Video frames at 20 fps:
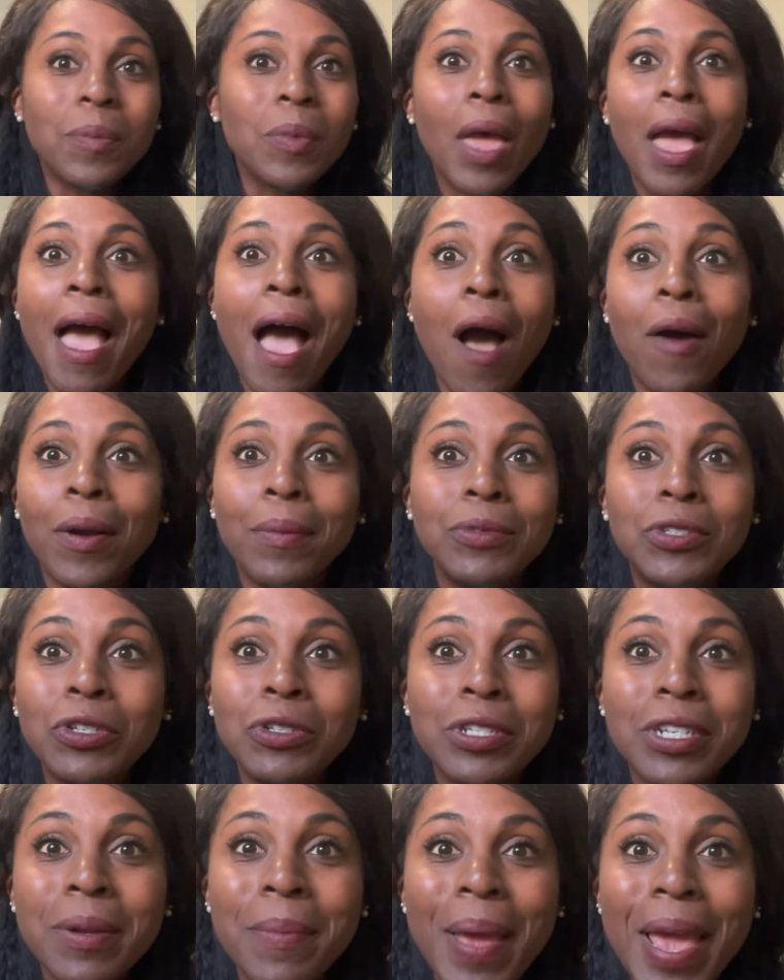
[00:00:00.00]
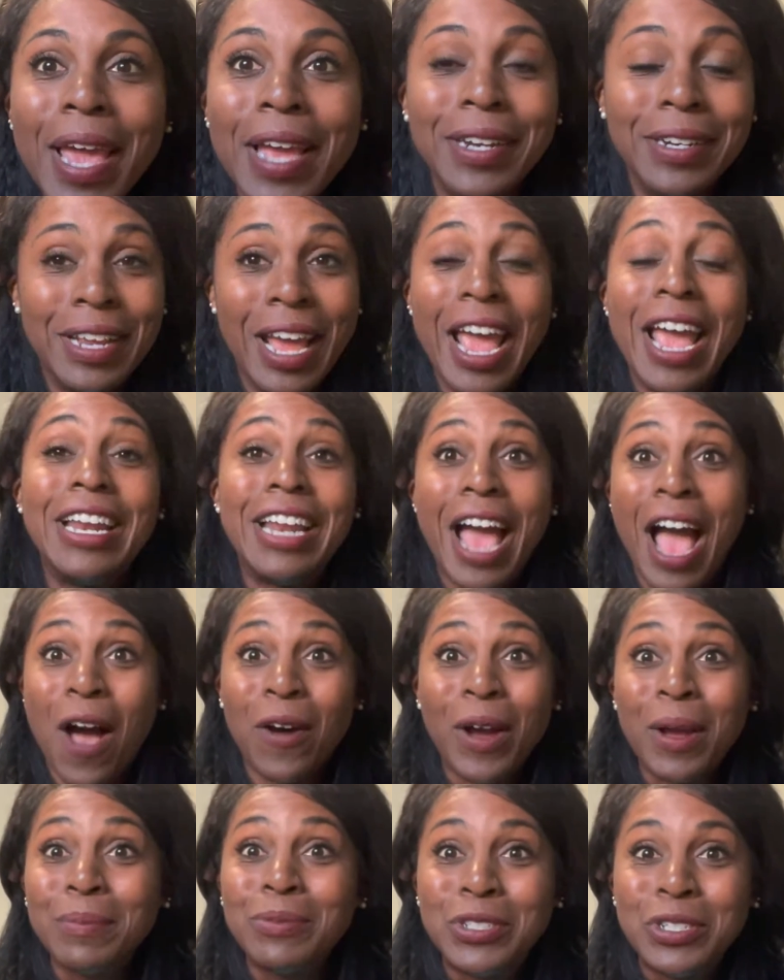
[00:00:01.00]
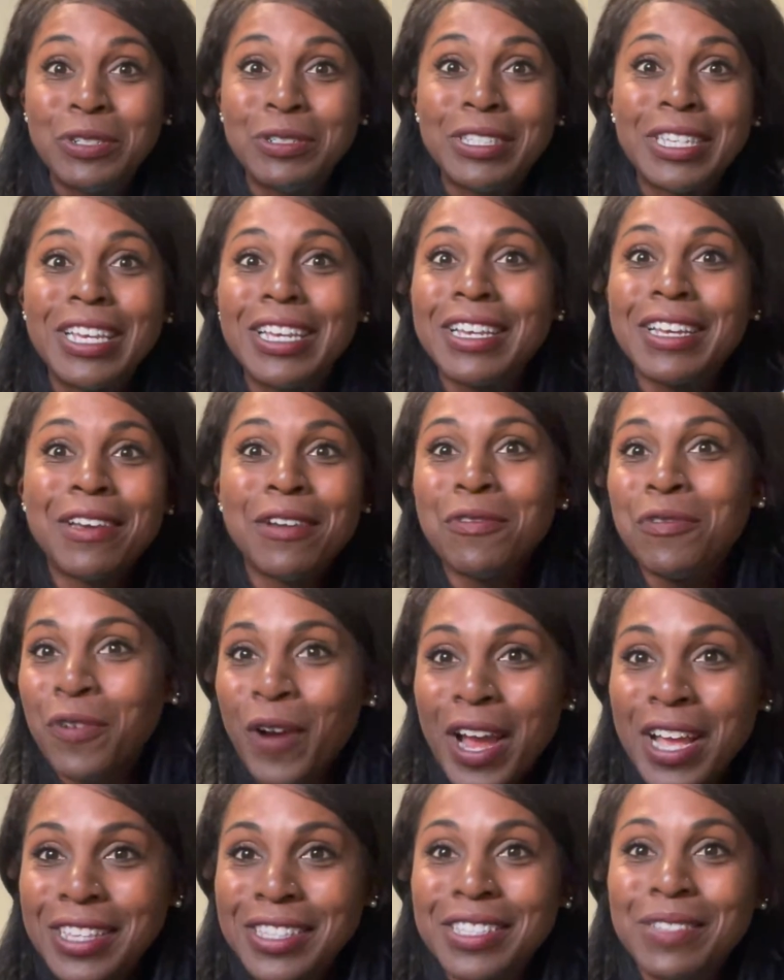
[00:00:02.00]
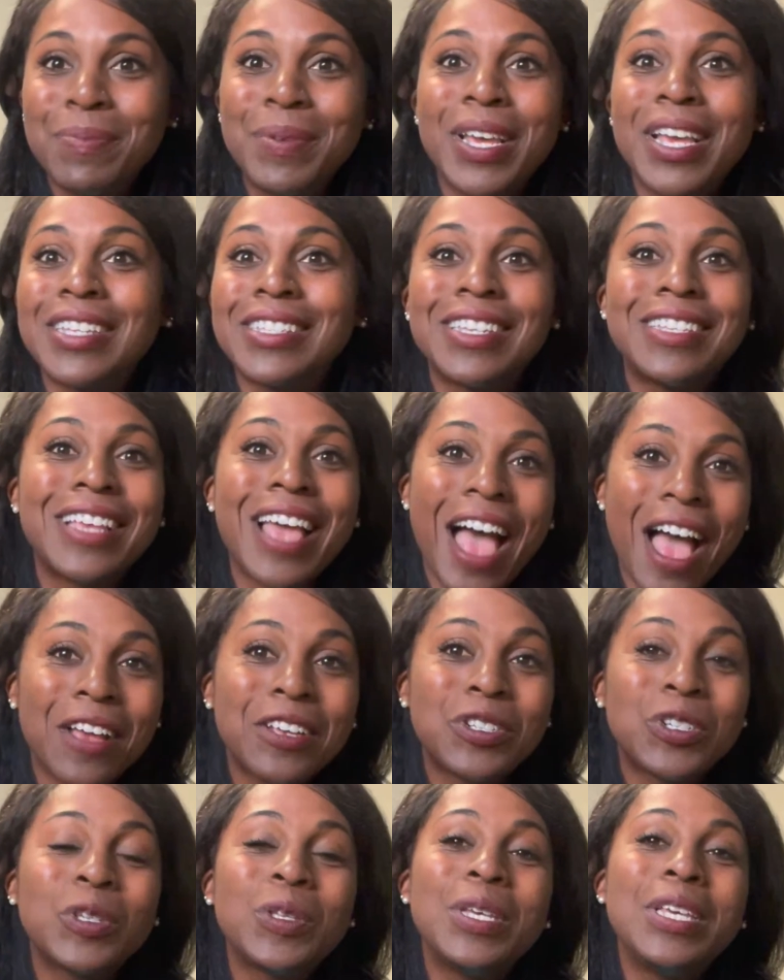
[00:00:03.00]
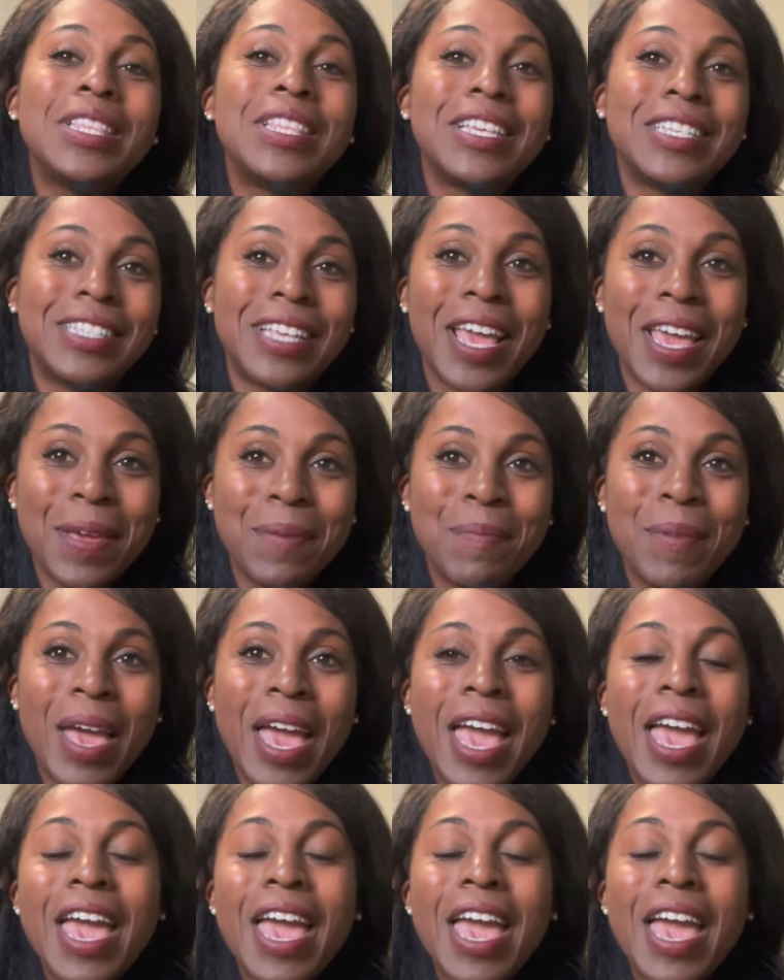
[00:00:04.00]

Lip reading: how I'm choosing a man and how I'm choosing friends, because it's actually the same.